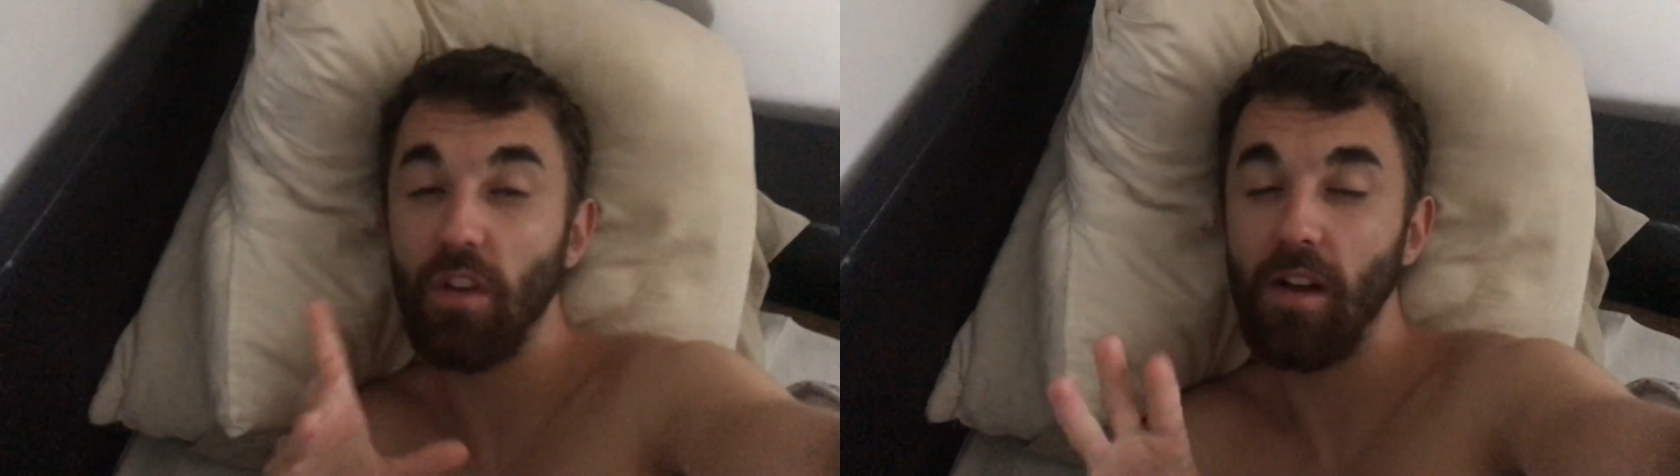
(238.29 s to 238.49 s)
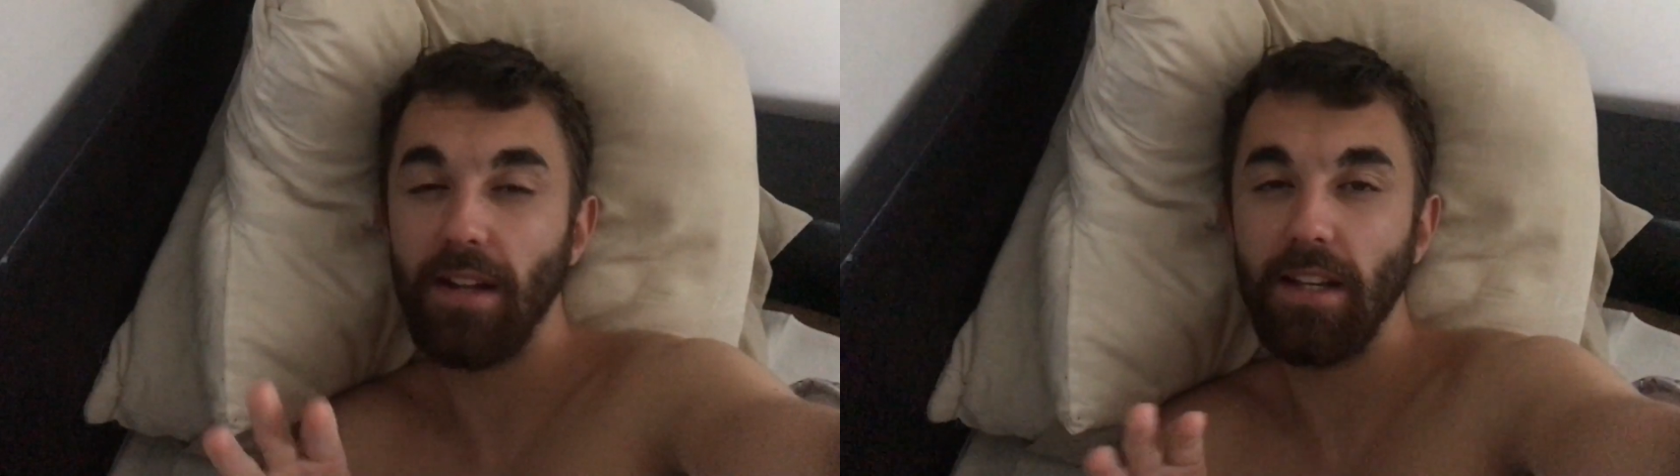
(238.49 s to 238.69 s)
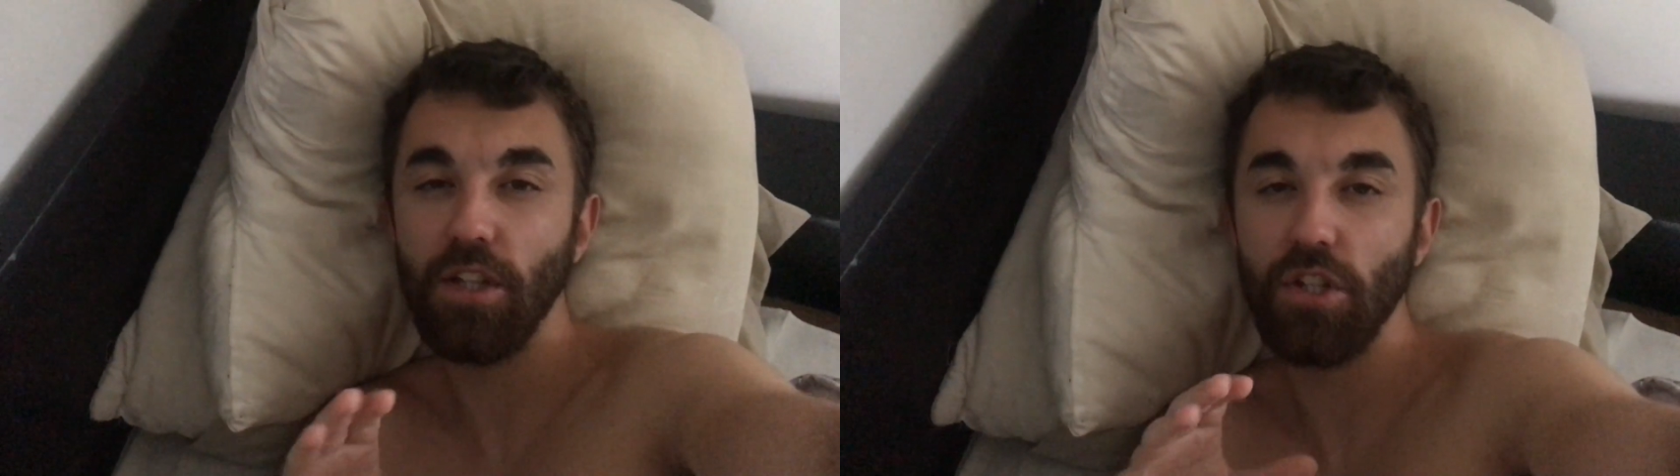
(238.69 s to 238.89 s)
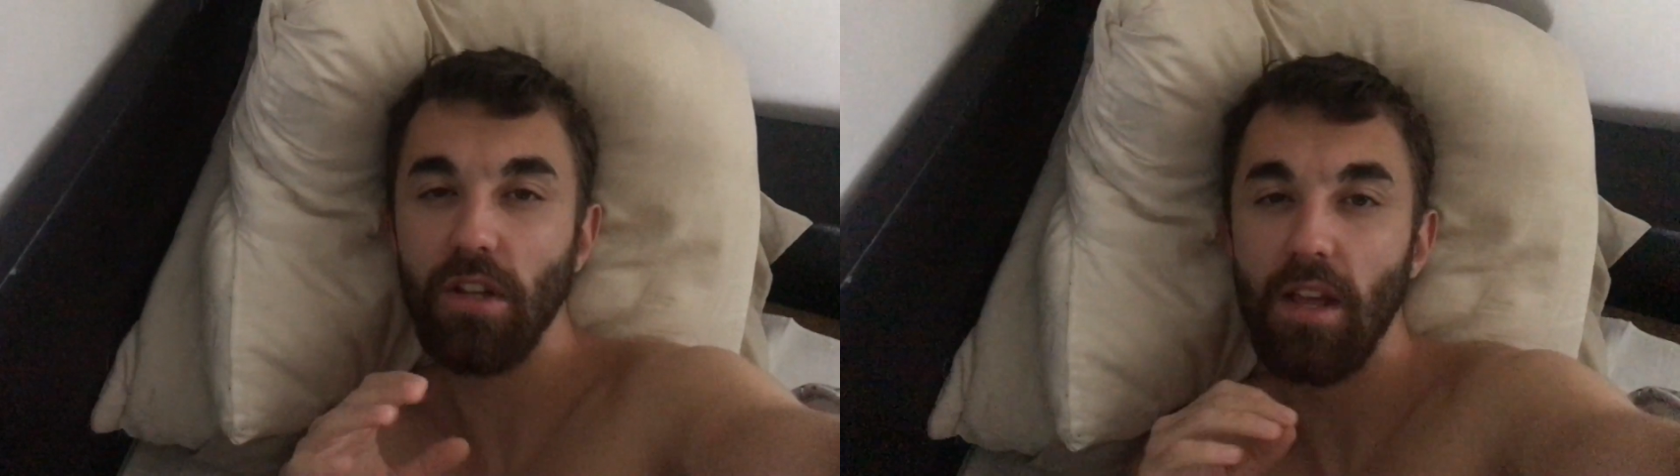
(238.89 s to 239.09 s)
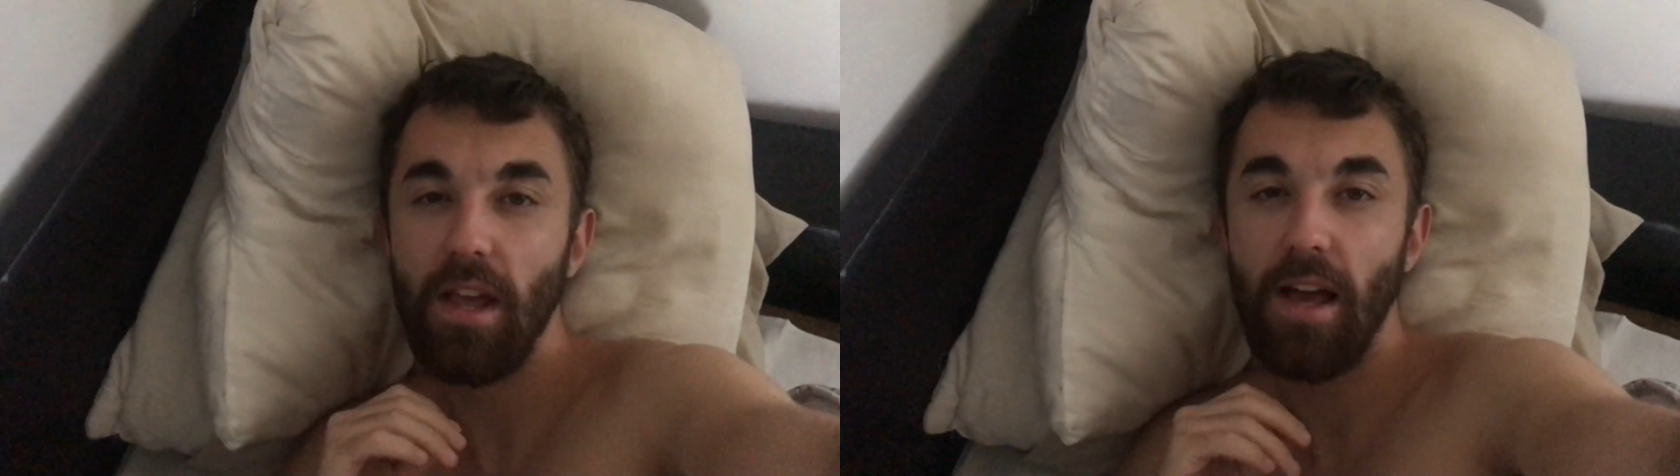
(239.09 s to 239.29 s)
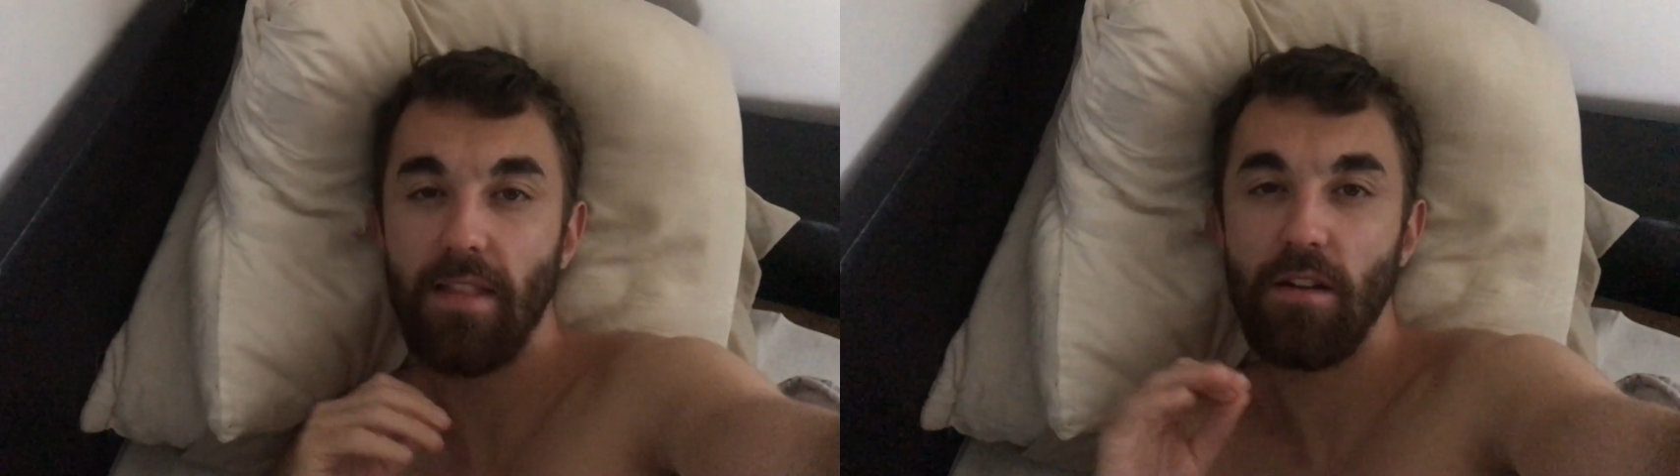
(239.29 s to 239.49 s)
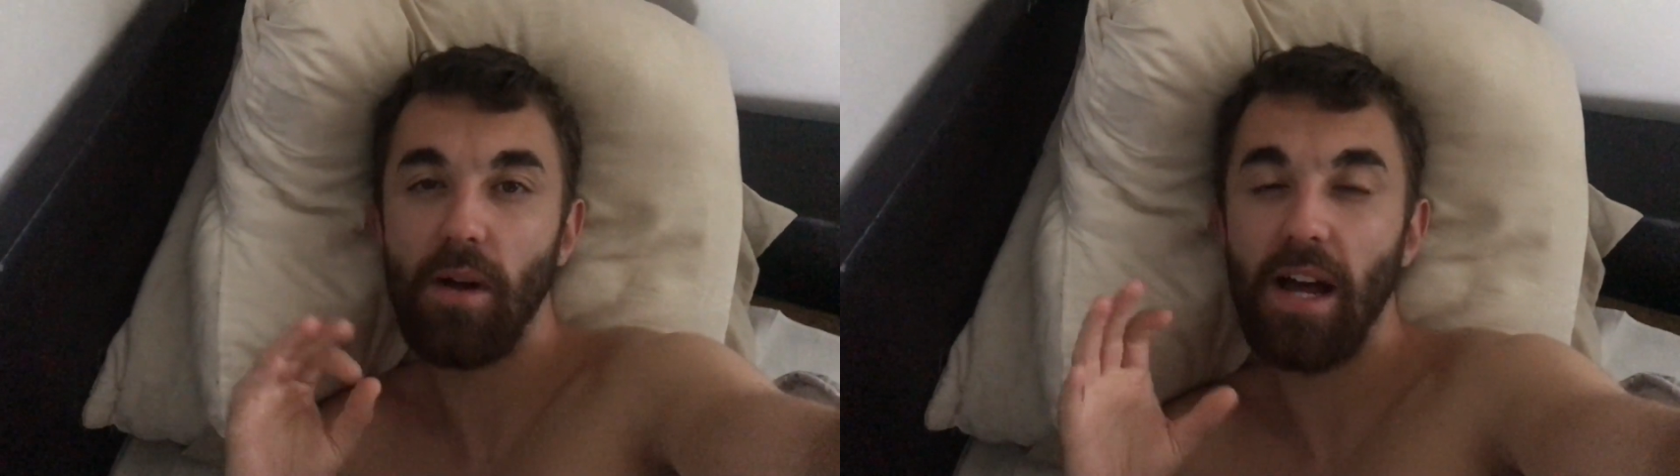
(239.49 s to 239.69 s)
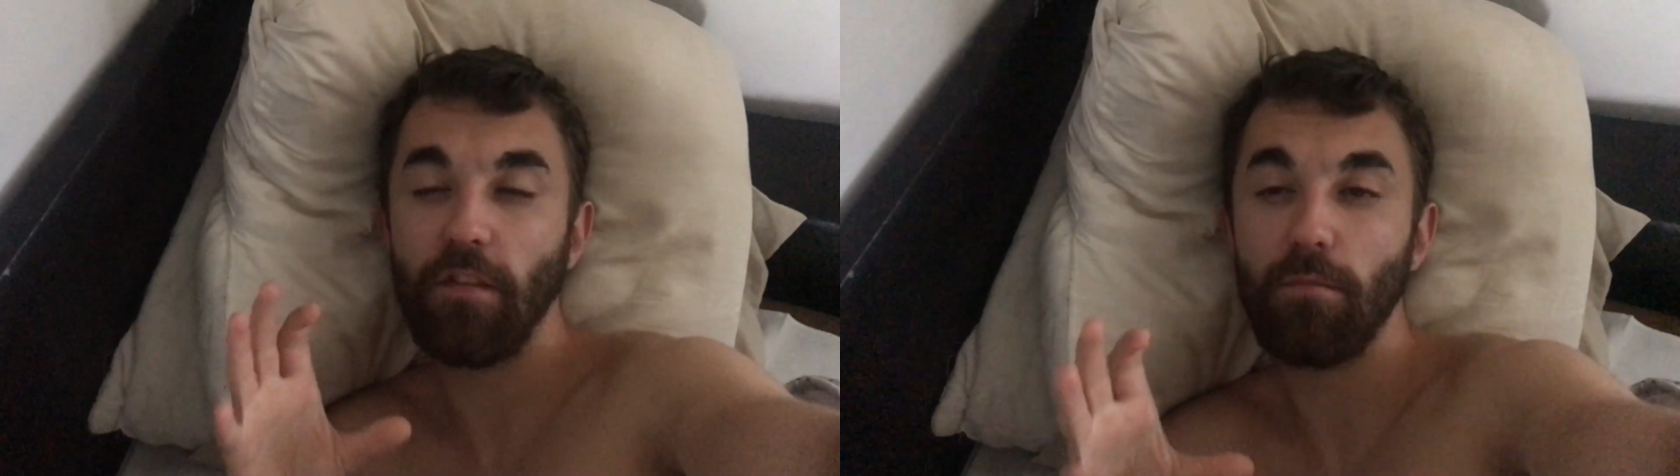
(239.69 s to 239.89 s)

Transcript: nine-ish, and then I'll have